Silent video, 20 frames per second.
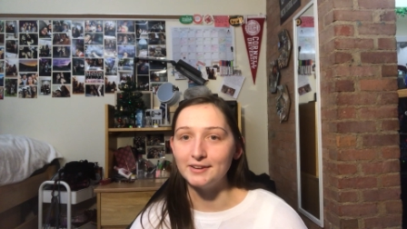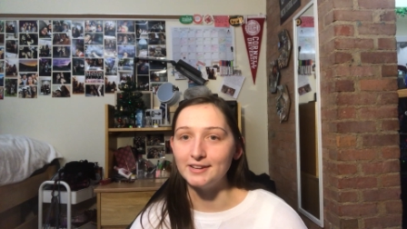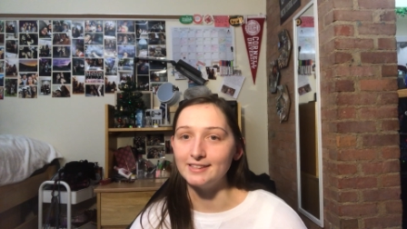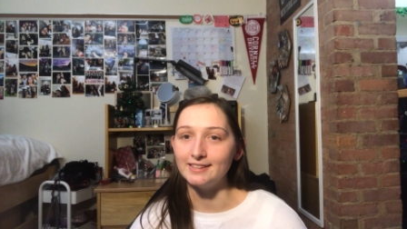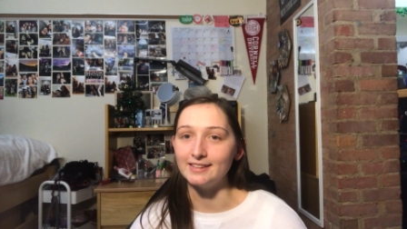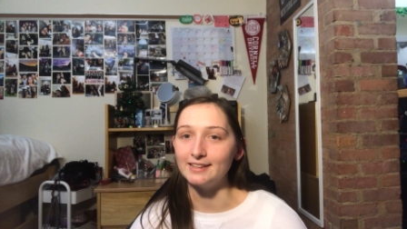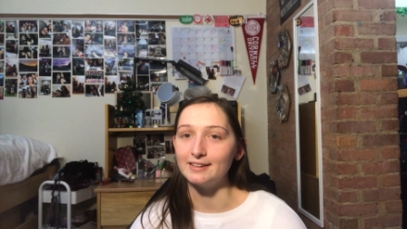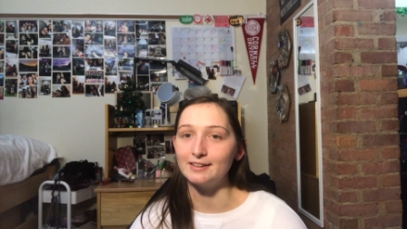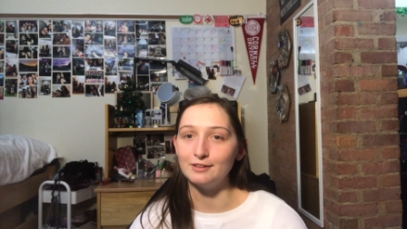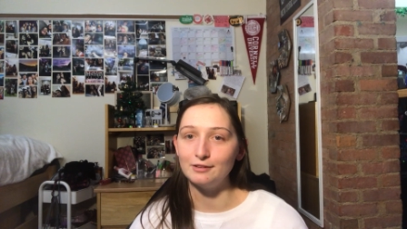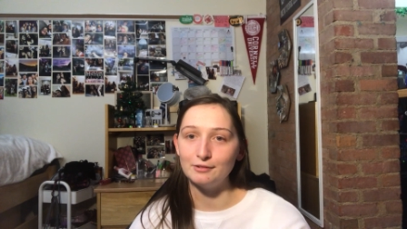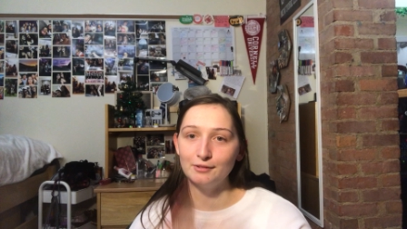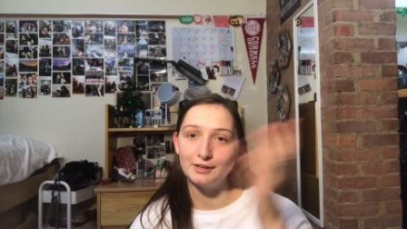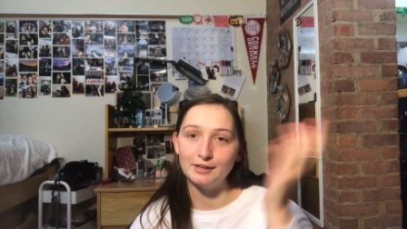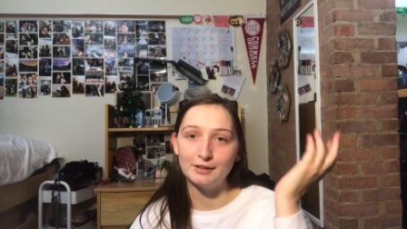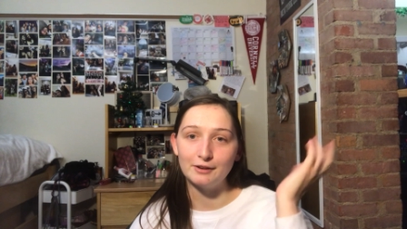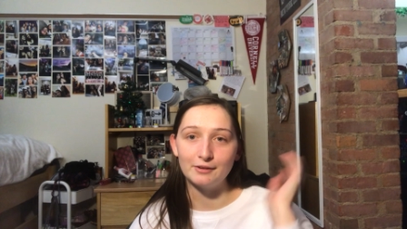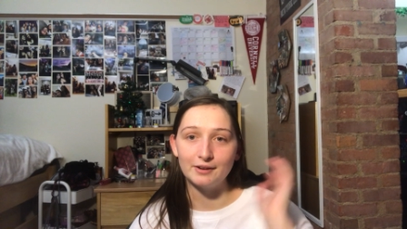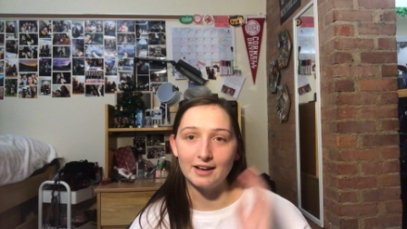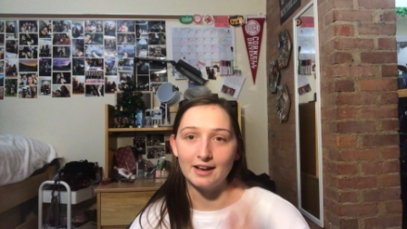I think you
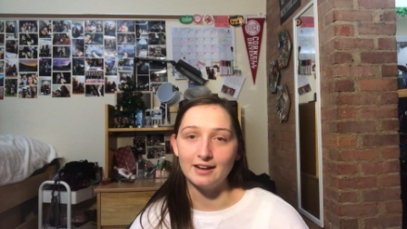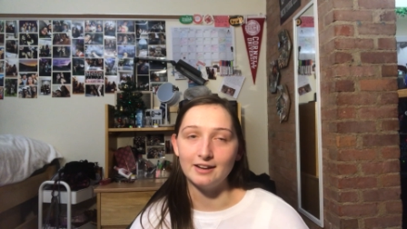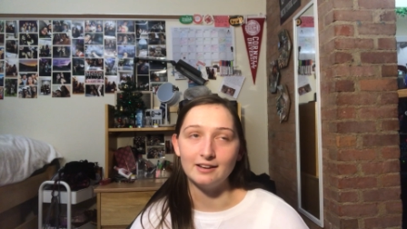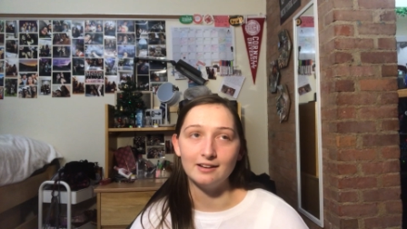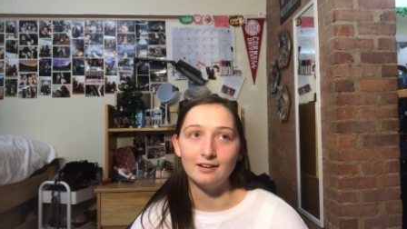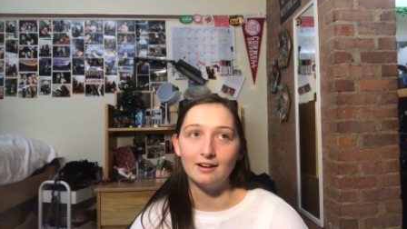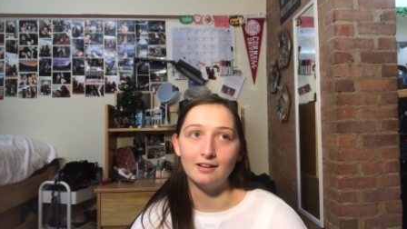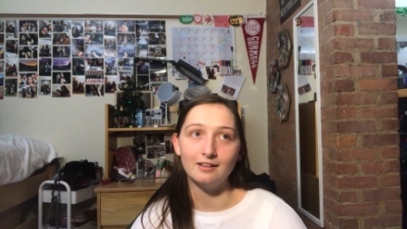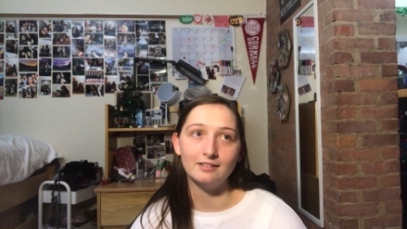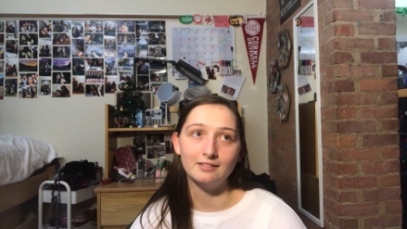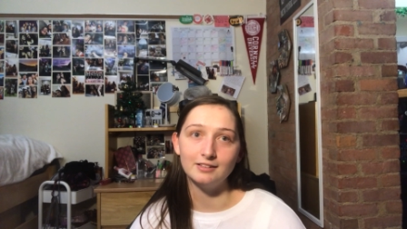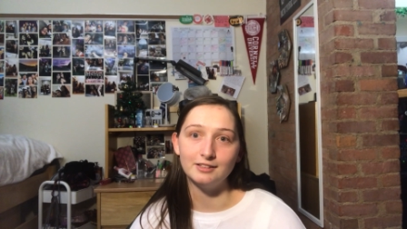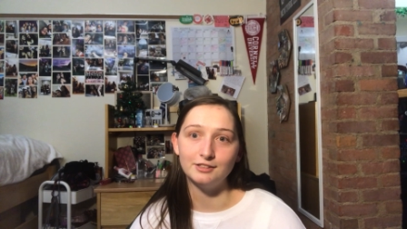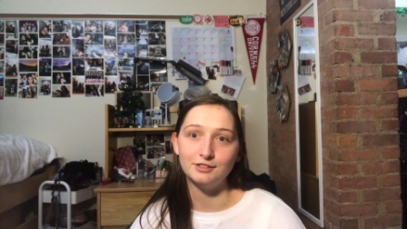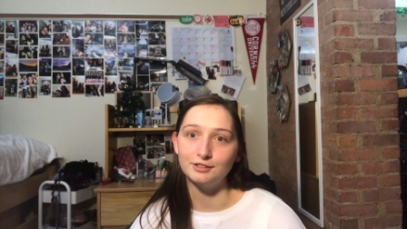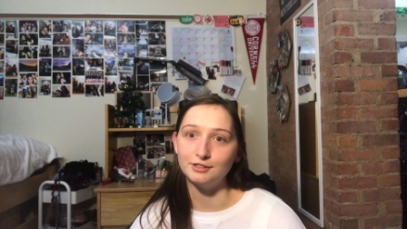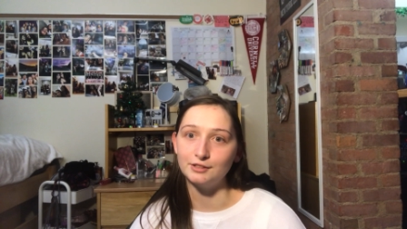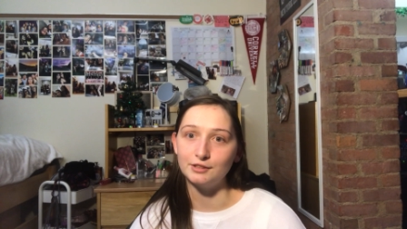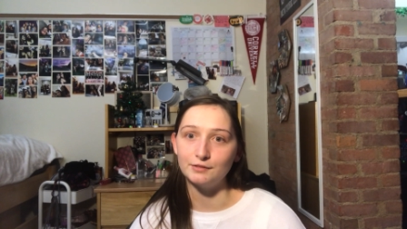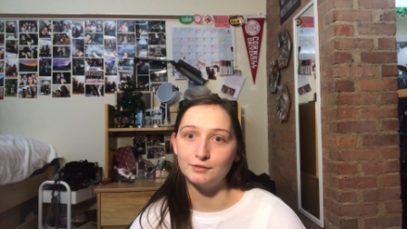can go to any
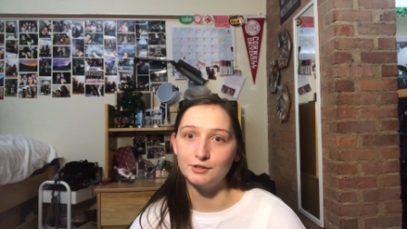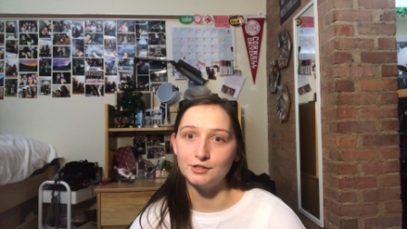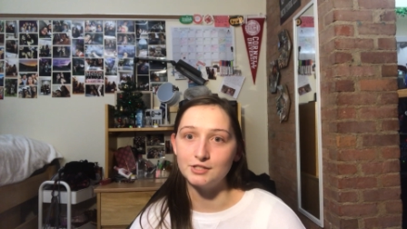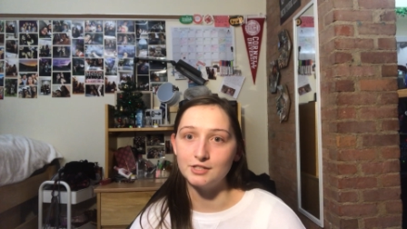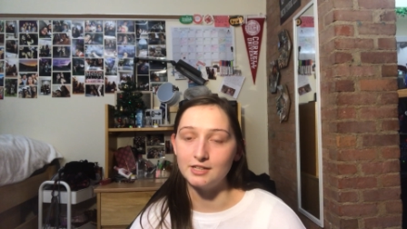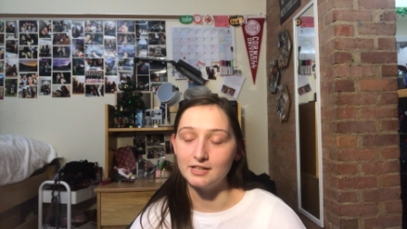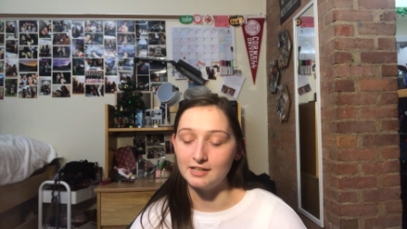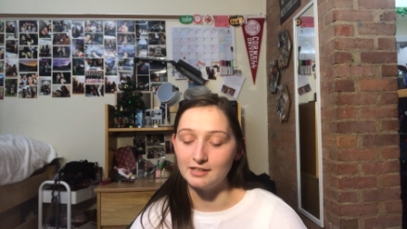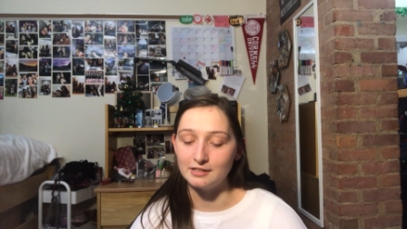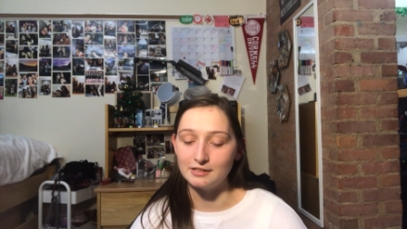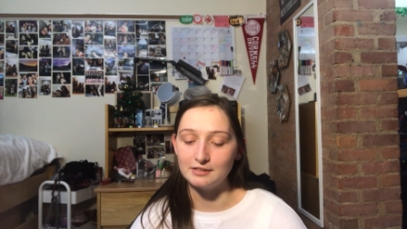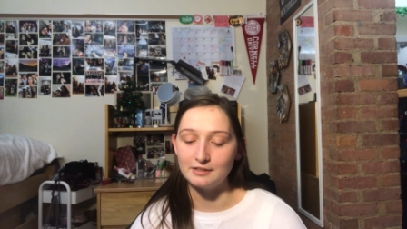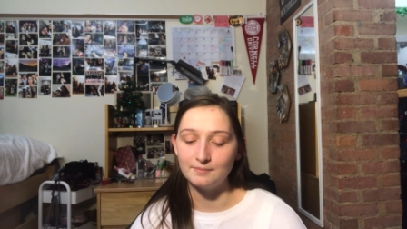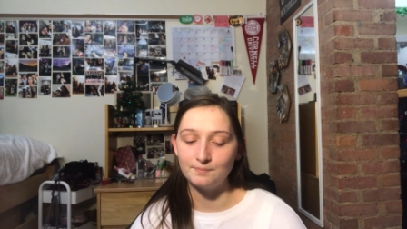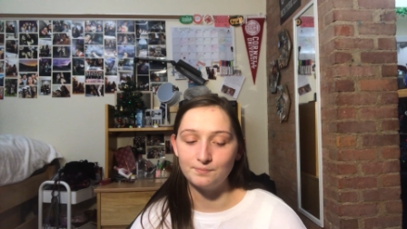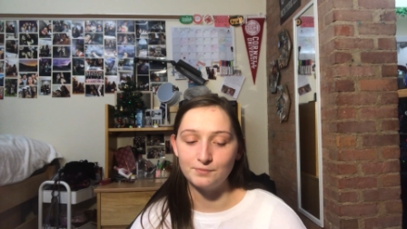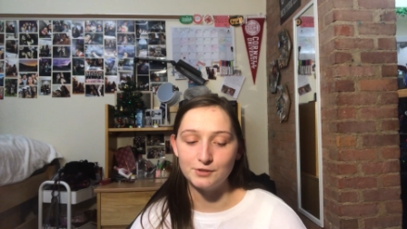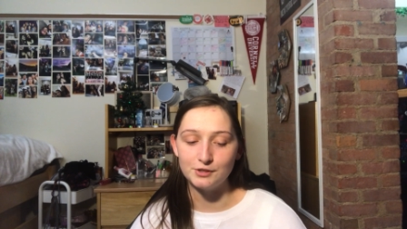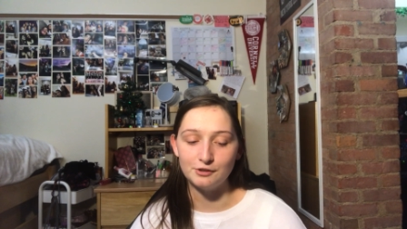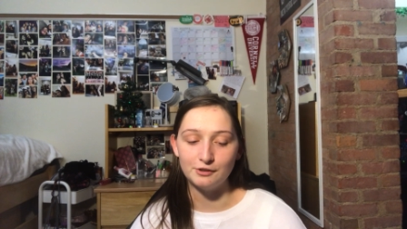college or university and
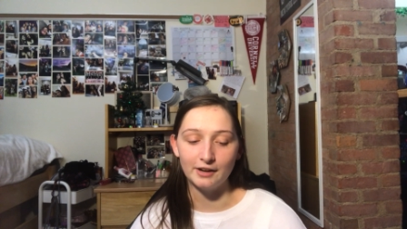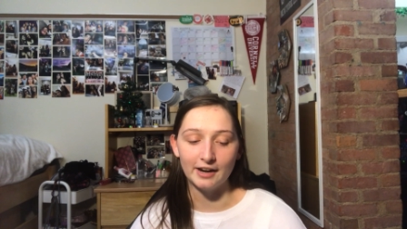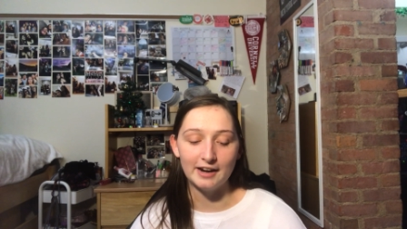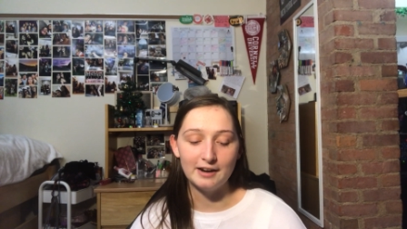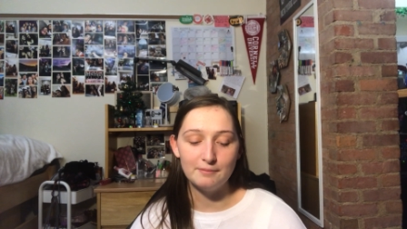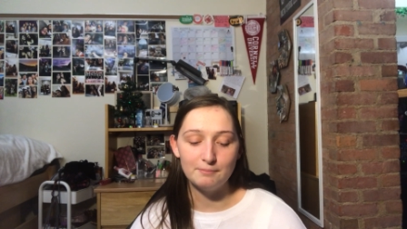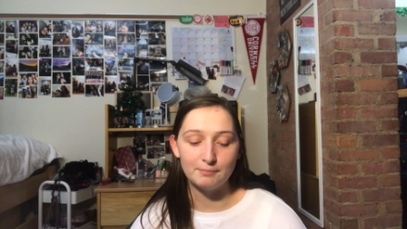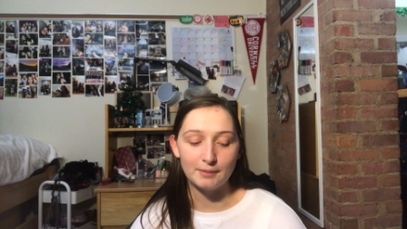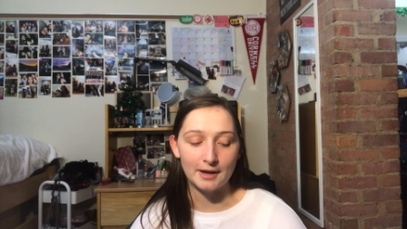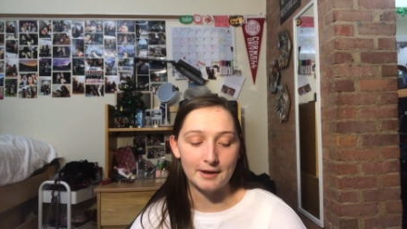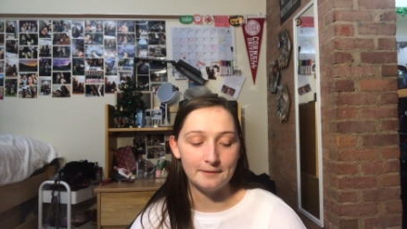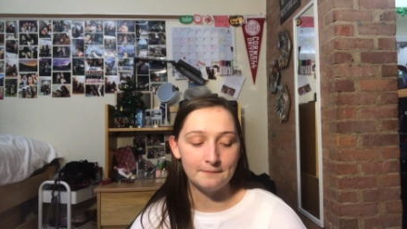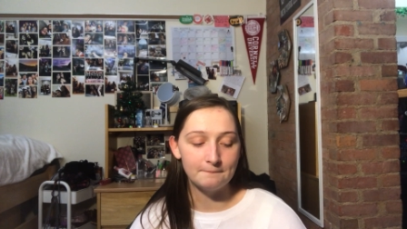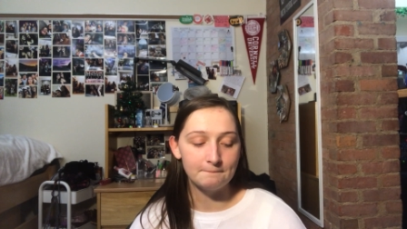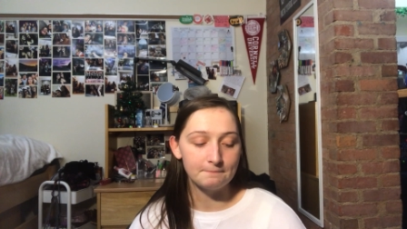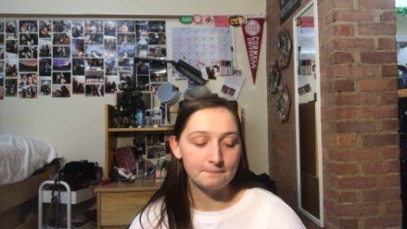do great, but